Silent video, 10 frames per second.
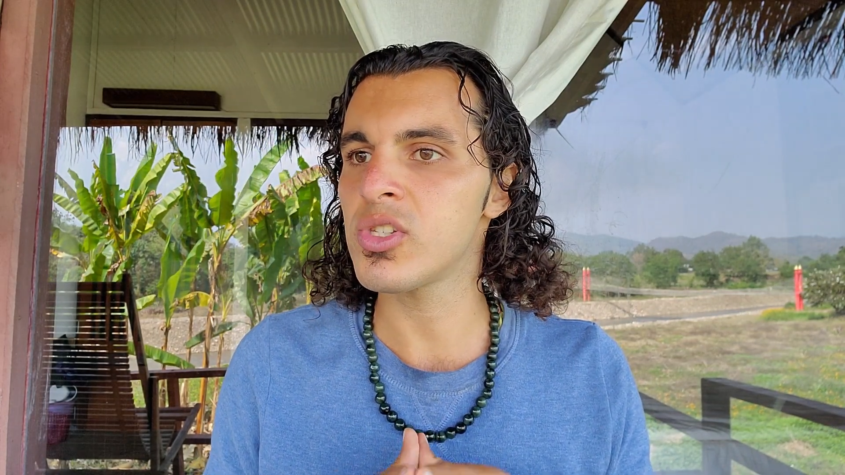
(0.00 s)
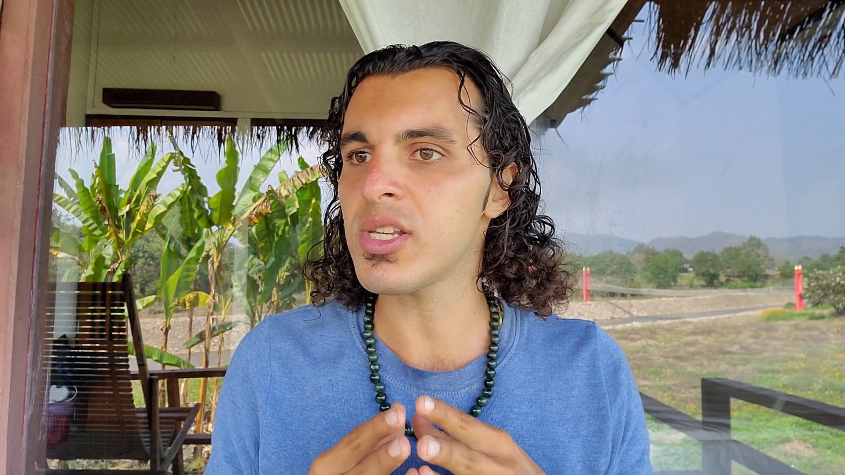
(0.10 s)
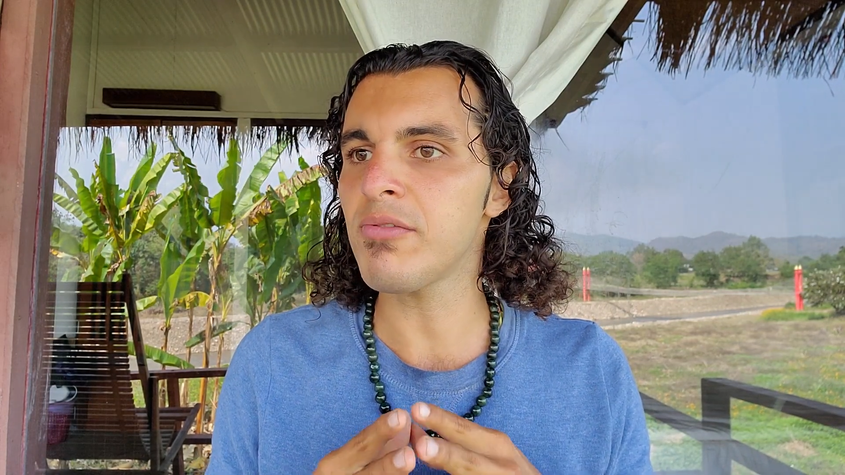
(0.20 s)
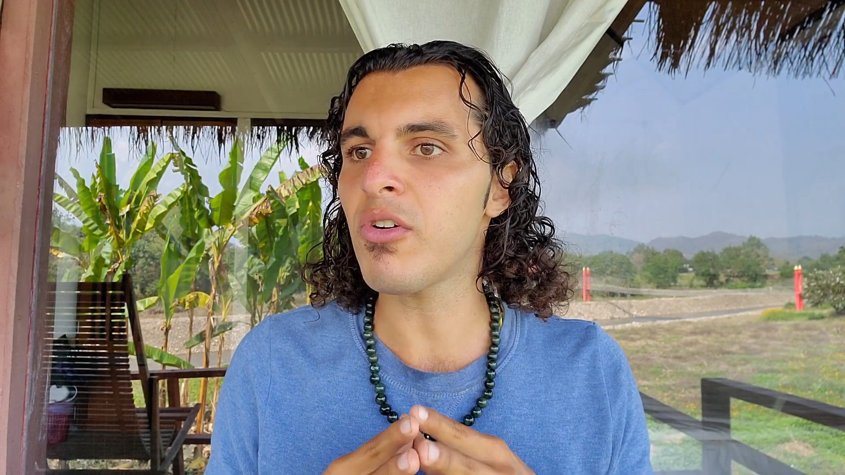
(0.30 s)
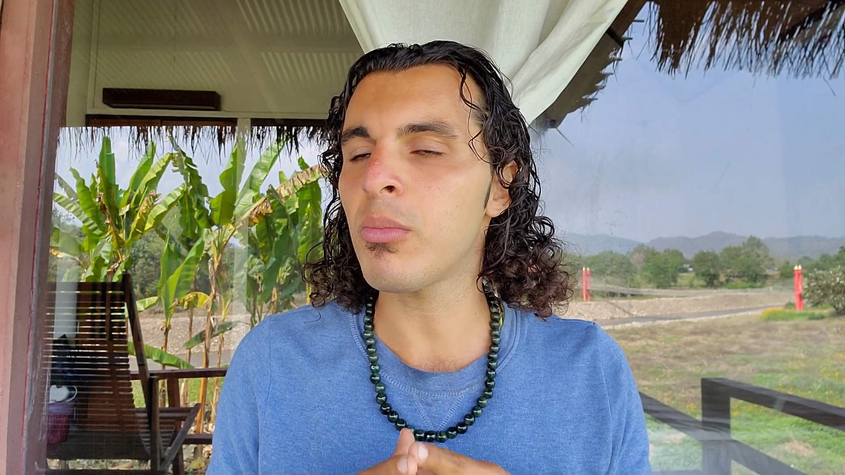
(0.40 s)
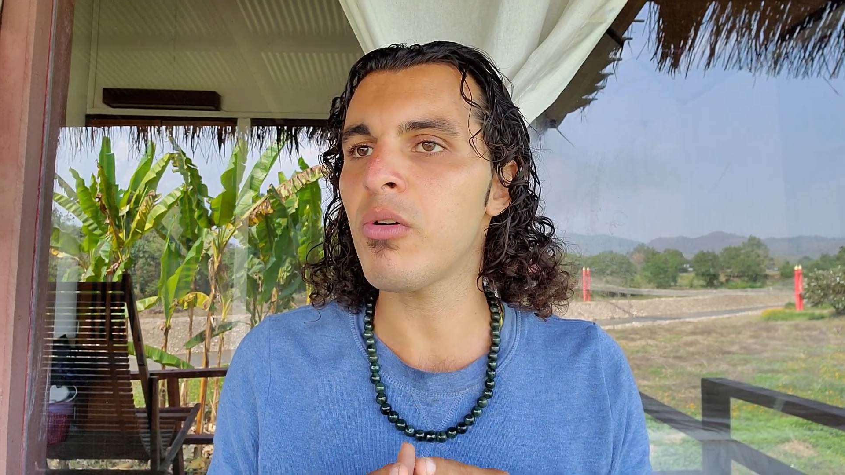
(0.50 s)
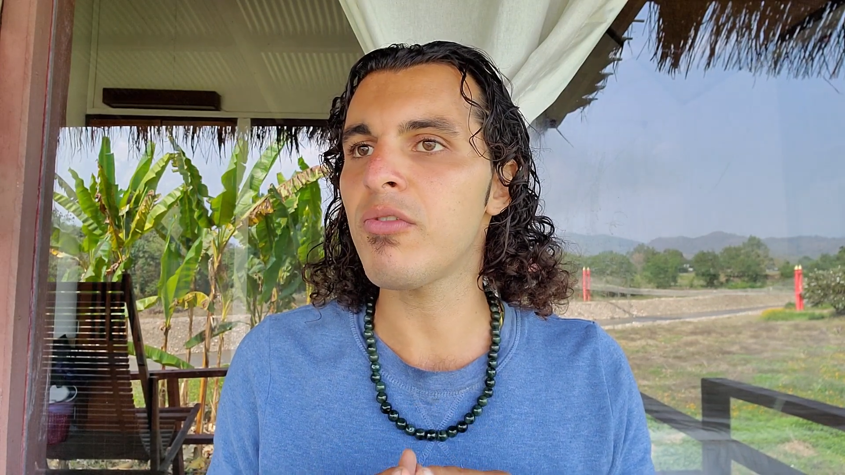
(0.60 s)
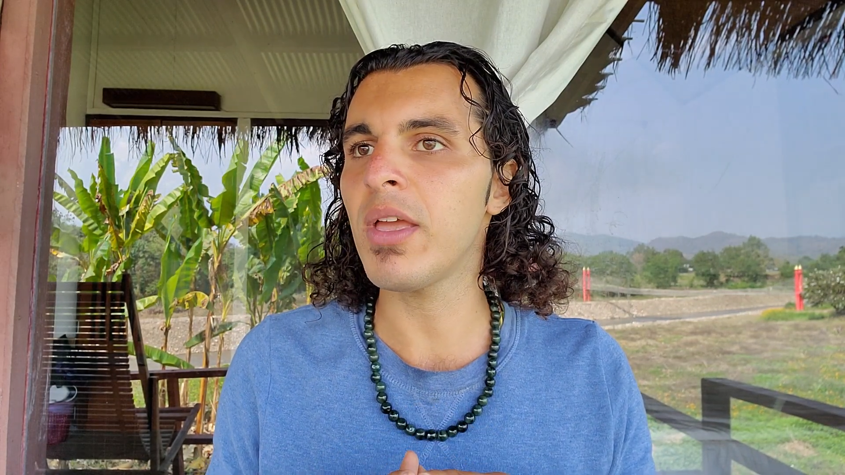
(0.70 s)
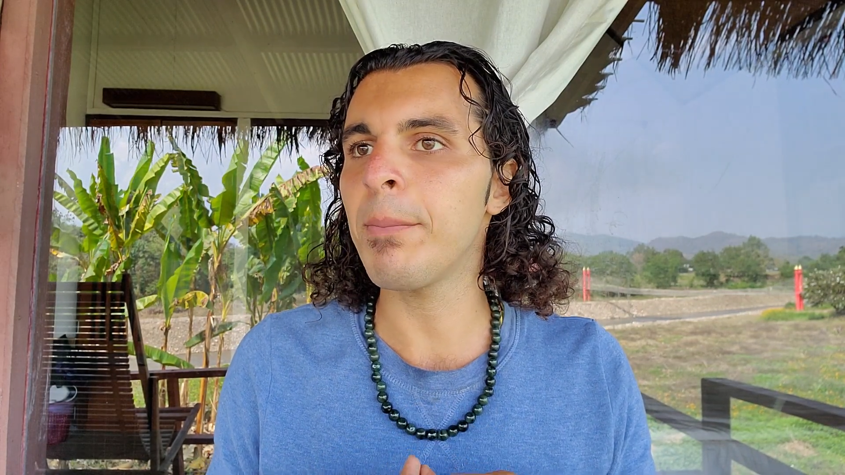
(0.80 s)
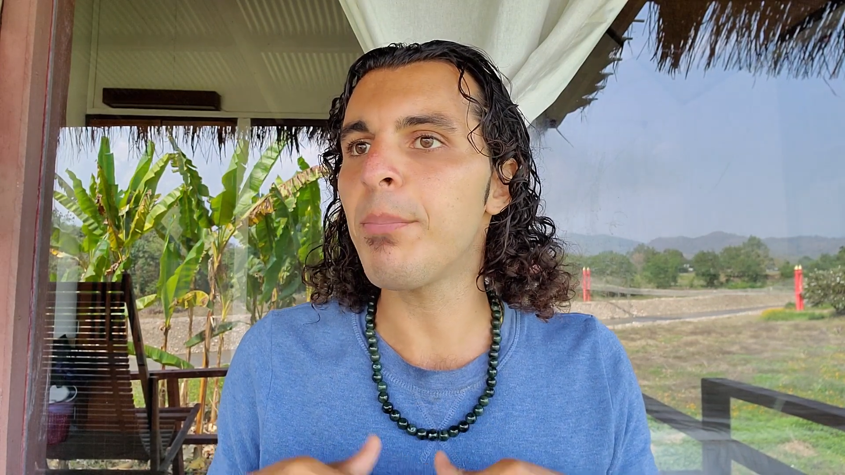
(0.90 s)
some form
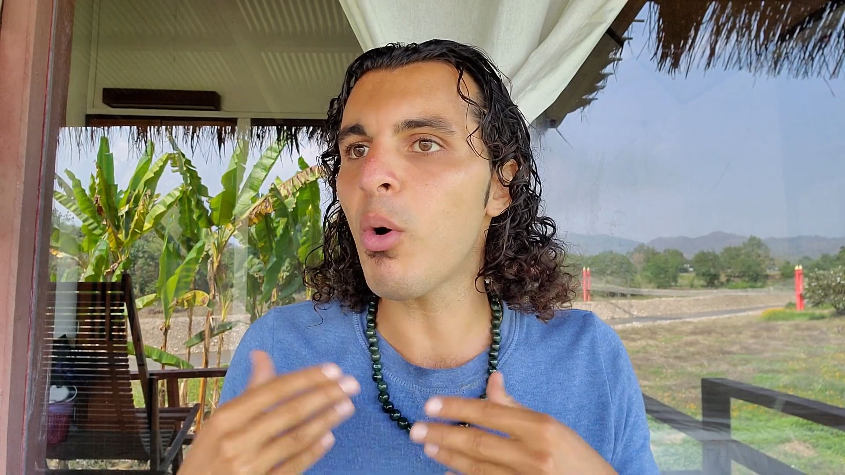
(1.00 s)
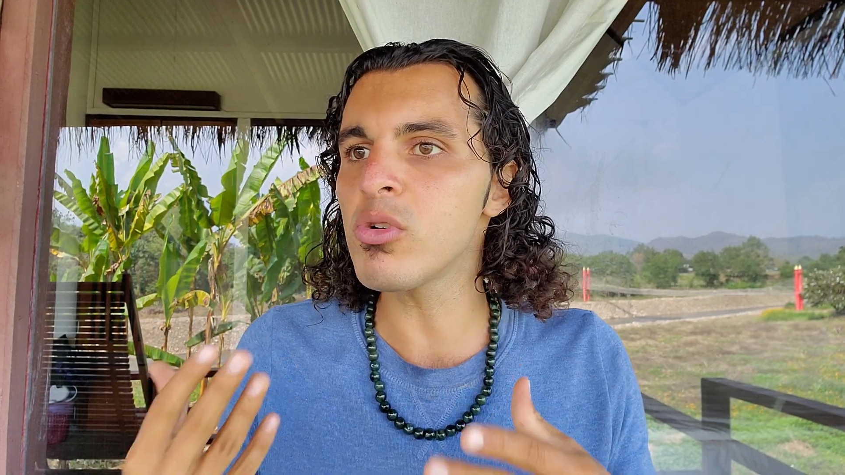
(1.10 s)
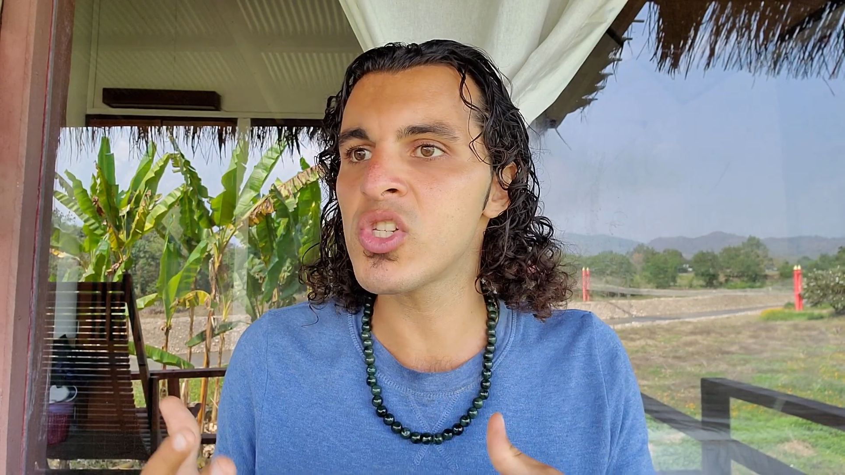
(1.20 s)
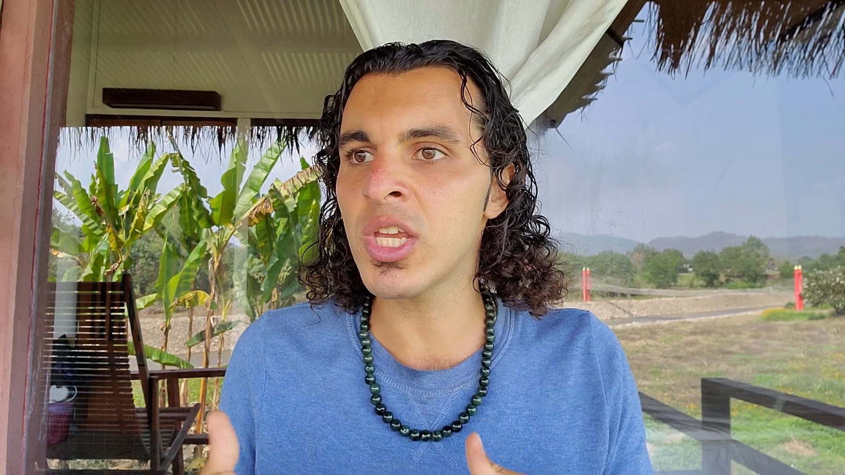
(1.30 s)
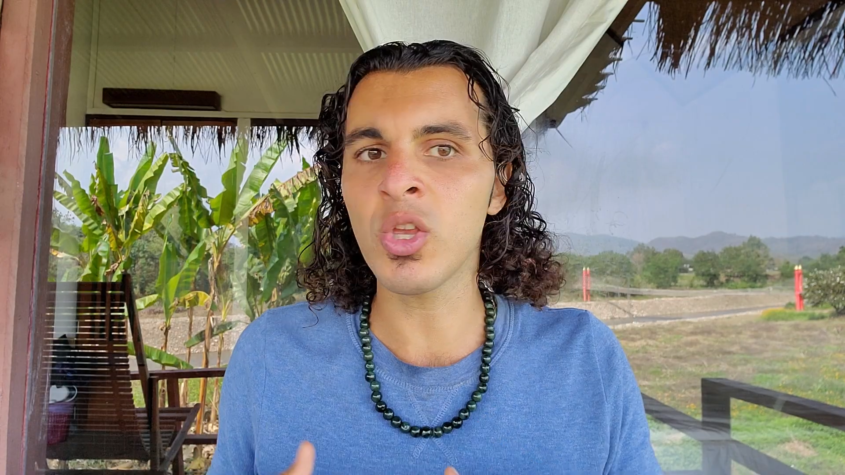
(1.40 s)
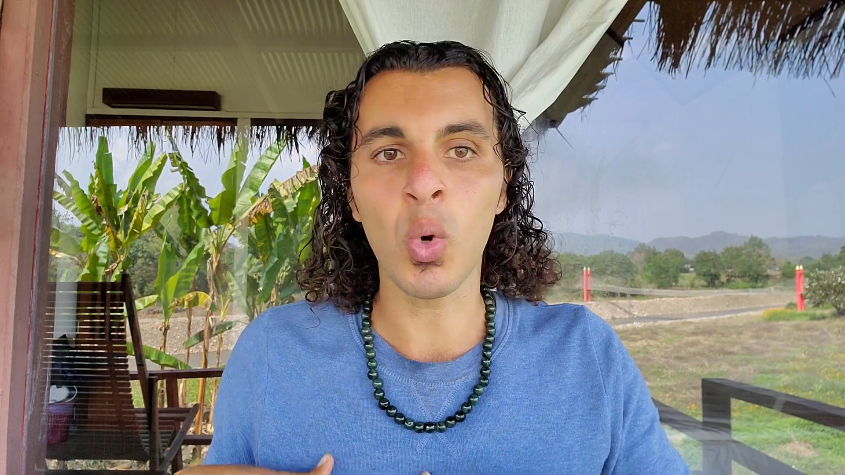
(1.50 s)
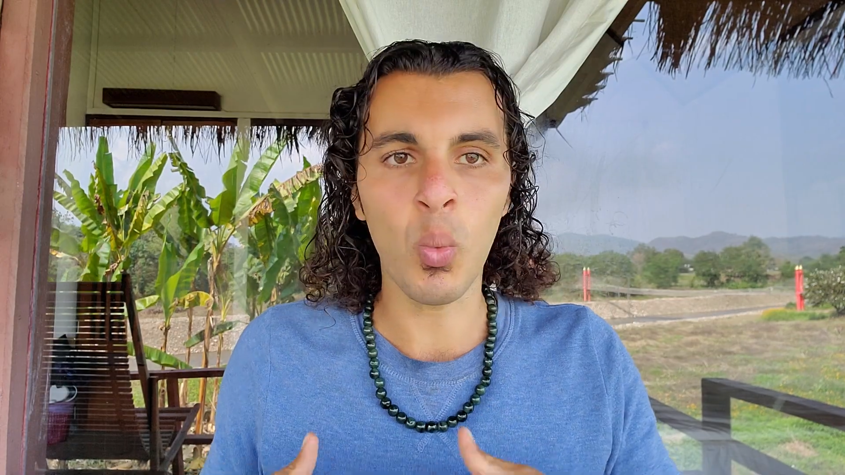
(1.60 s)
of imposing your